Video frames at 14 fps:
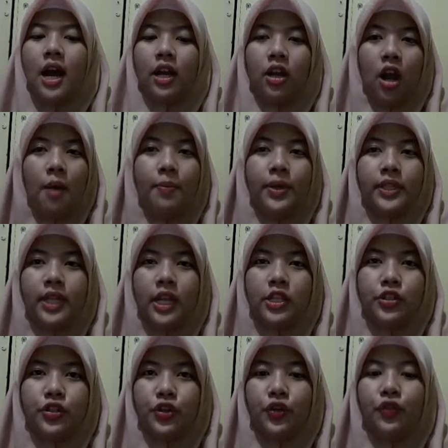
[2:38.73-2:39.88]

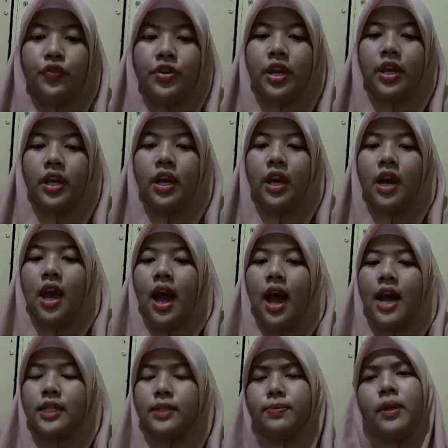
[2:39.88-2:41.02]
competence through the
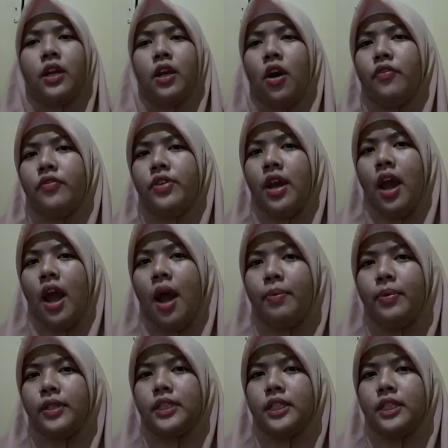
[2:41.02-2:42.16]
aspect of the
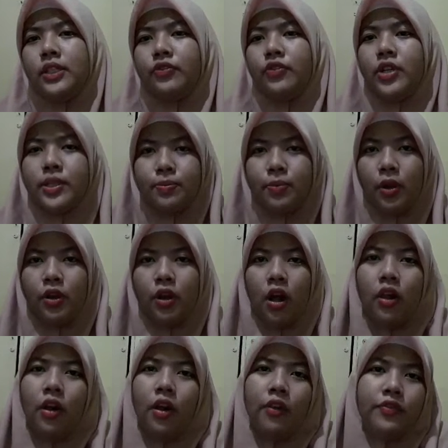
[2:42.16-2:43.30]
ability to respond
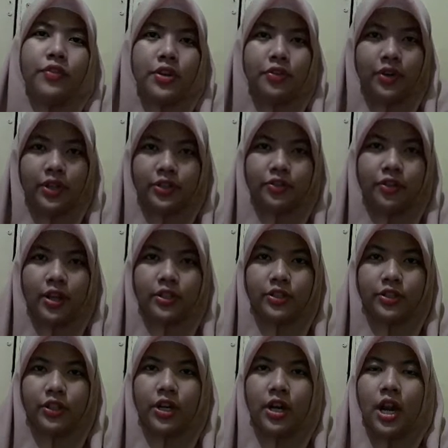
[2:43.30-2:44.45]
of the
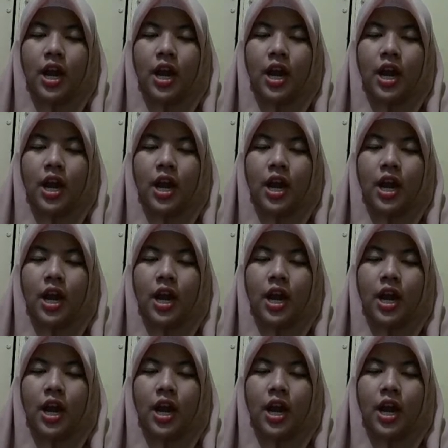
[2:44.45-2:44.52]
literature